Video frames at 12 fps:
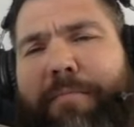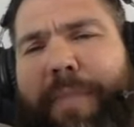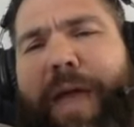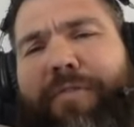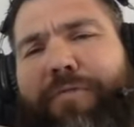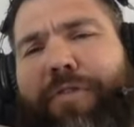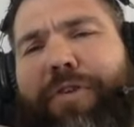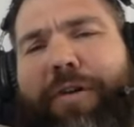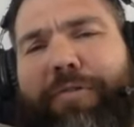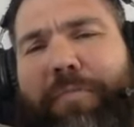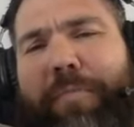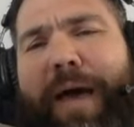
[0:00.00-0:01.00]
Everyone thought it
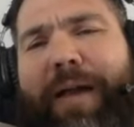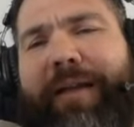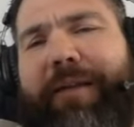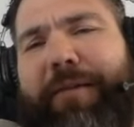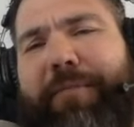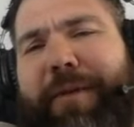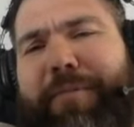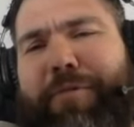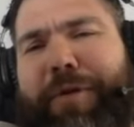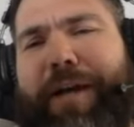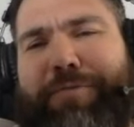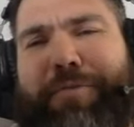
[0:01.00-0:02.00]
was a bad idea. Maybe you
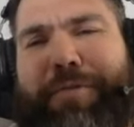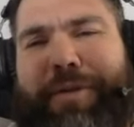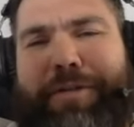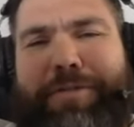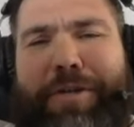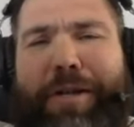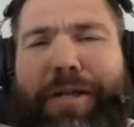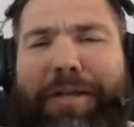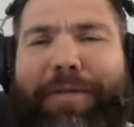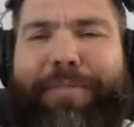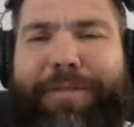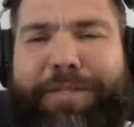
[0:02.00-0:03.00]
guys will think it's a good
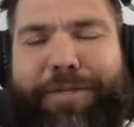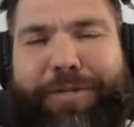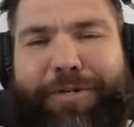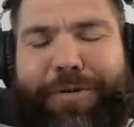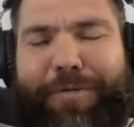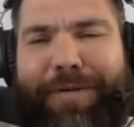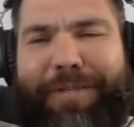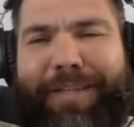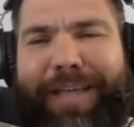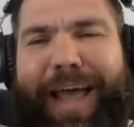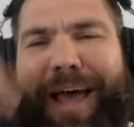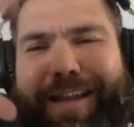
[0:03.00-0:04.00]
idea, but the T-shirt was
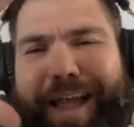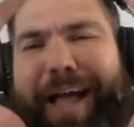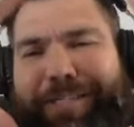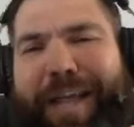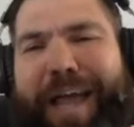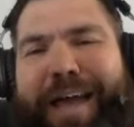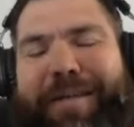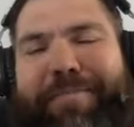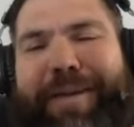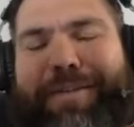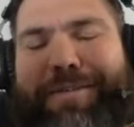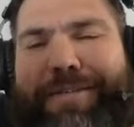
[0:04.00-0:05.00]
like I had. It, I actually had it
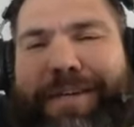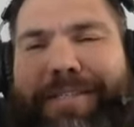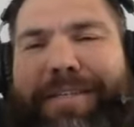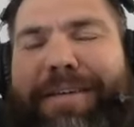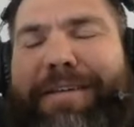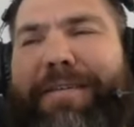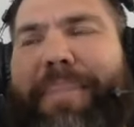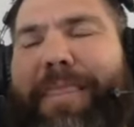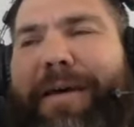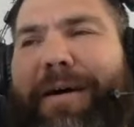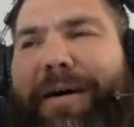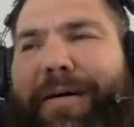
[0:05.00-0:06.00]
made. It says,
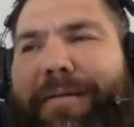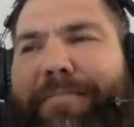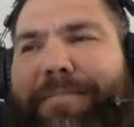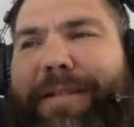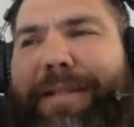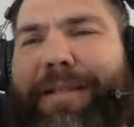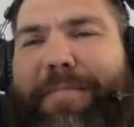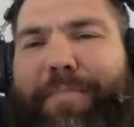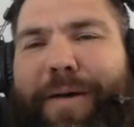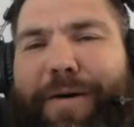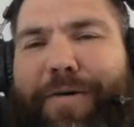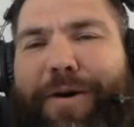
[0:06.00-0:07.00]
um,
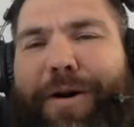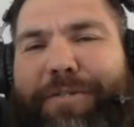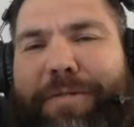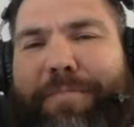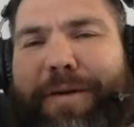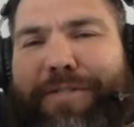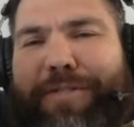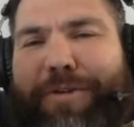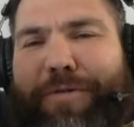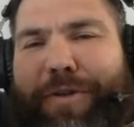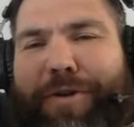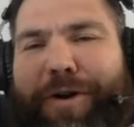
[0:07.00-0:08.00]
lapel guards and butt
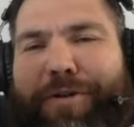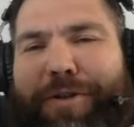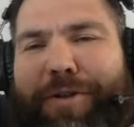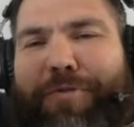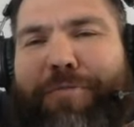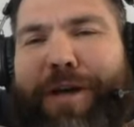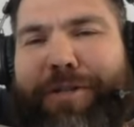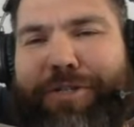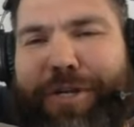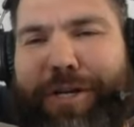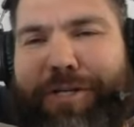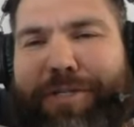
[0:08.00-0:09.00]
scooting are the new
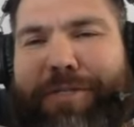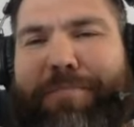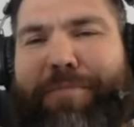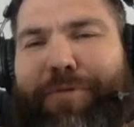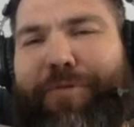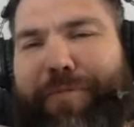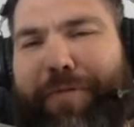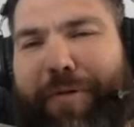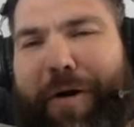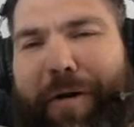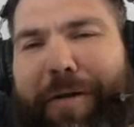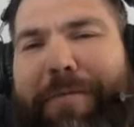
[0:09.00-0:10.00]
nunchucks. Prove me
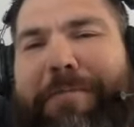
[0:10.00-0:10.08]
wrong.